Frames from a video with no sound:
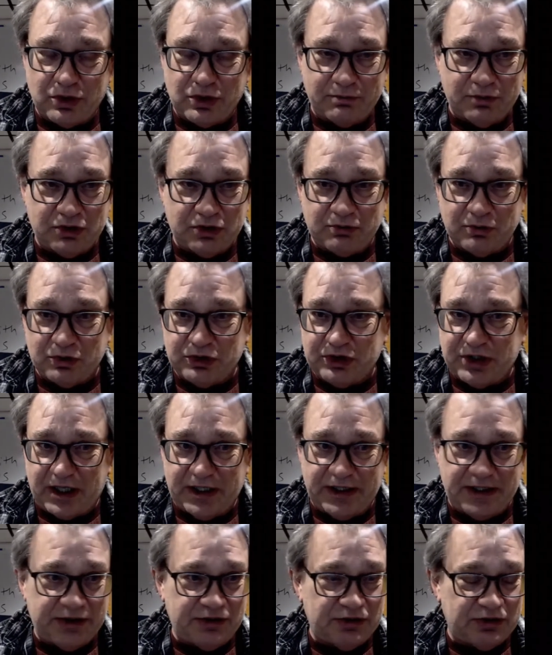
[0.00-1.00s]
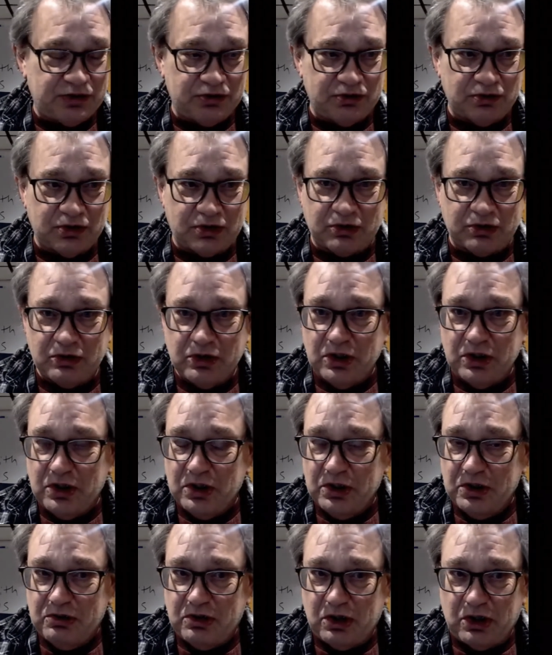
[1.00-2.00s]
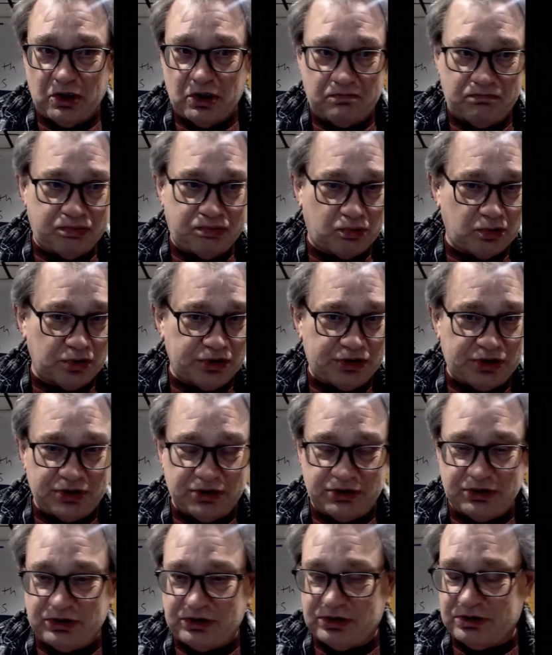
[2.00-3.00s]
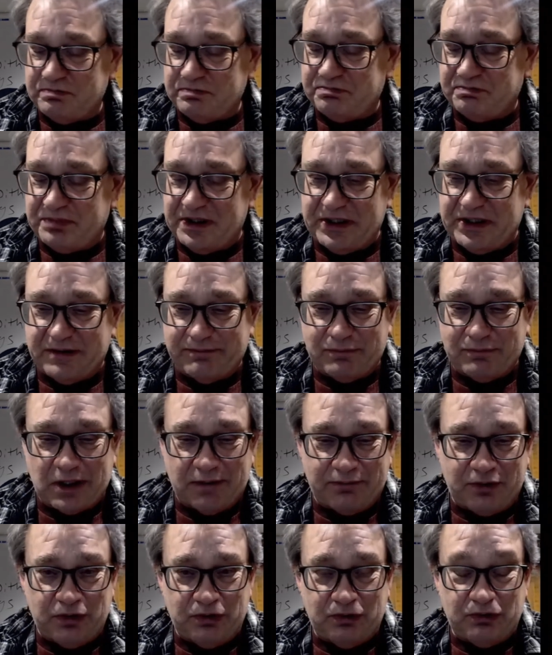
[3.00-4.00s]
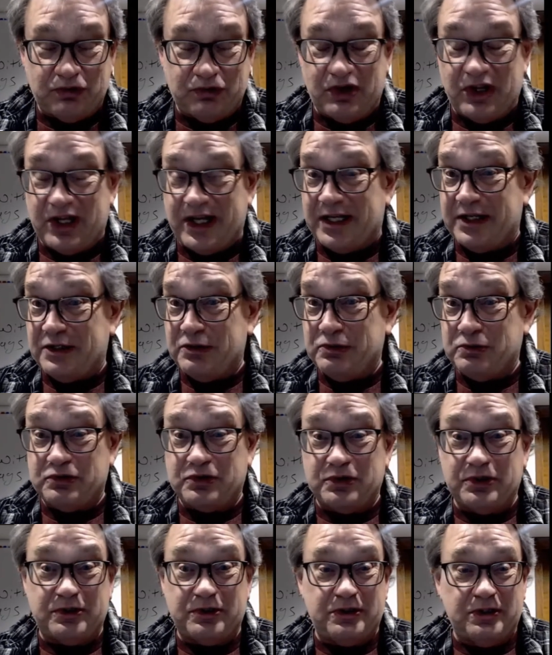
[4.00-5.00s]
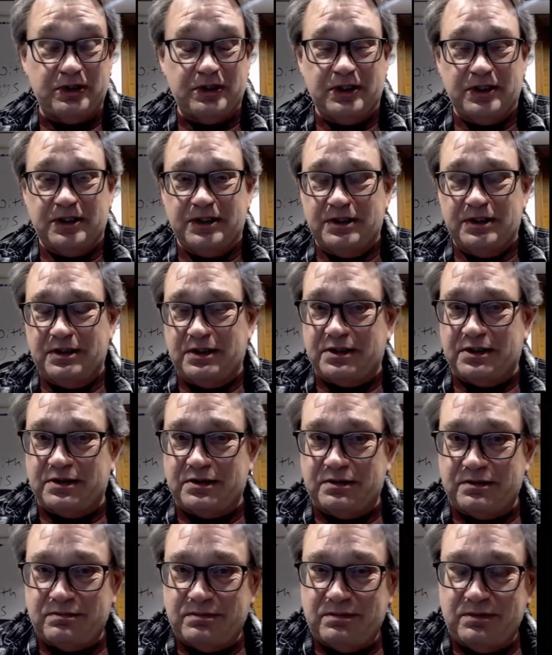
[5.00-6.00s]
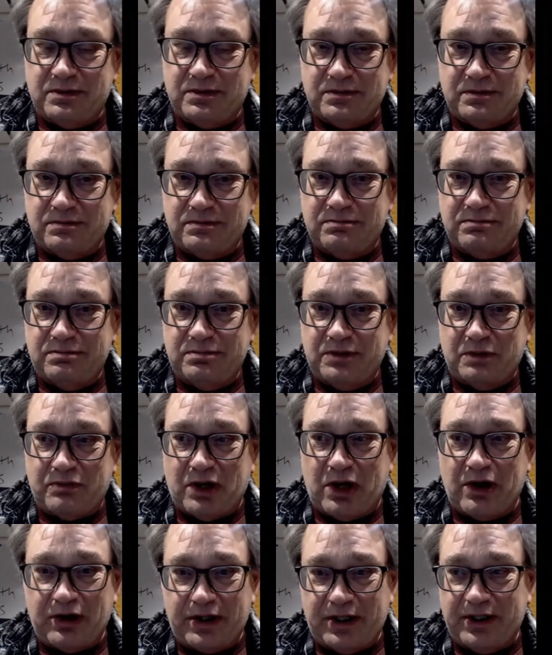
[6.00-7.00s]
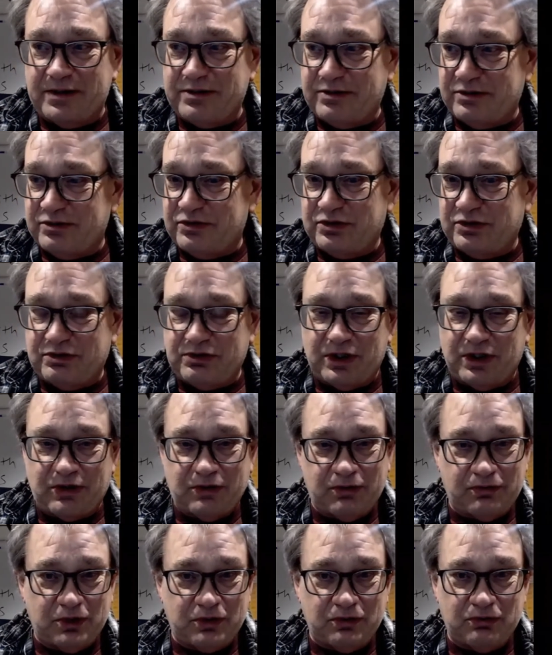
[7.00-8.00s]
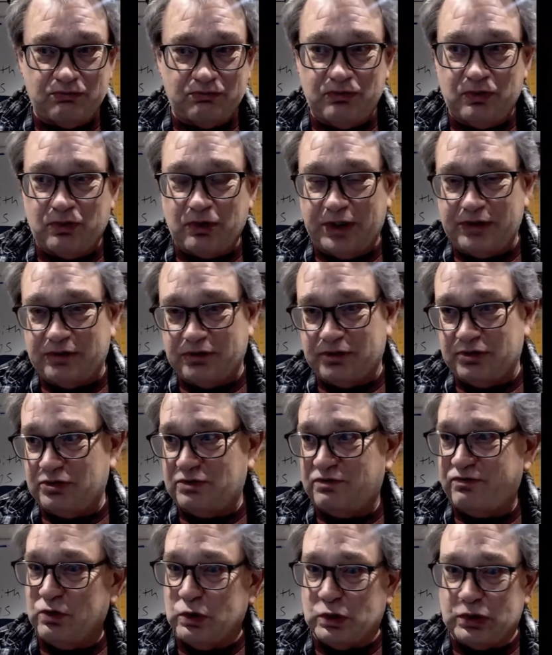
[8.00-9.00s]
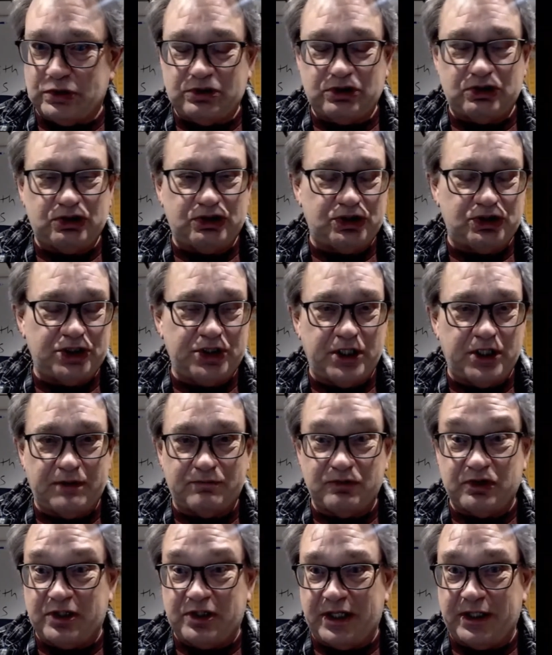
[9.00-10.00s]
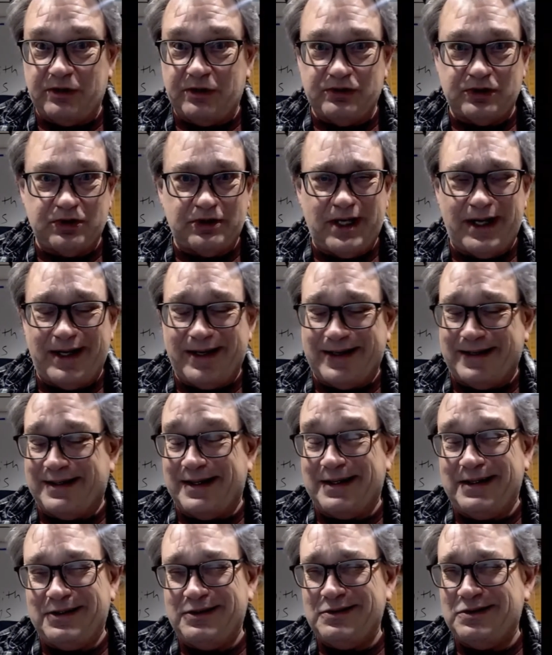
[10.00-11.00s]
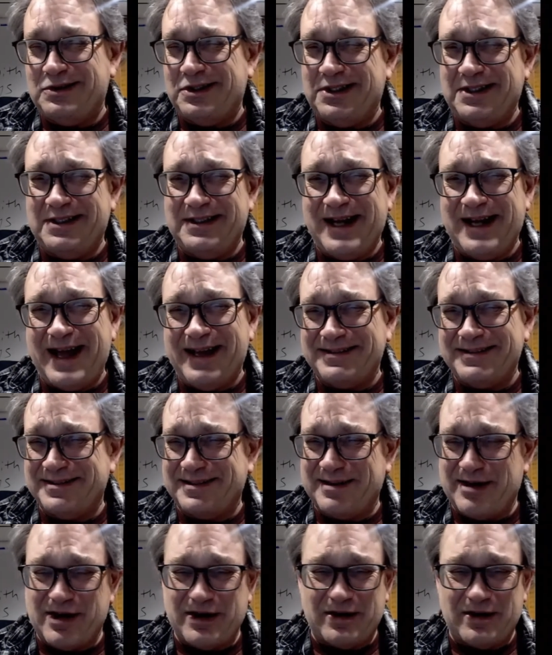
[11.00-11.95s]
Mercedes, Porsches, BMWs, they use it. The Americans, the Chryslers, Fords, GMs, they use it. Heck, they use it in NASCAR.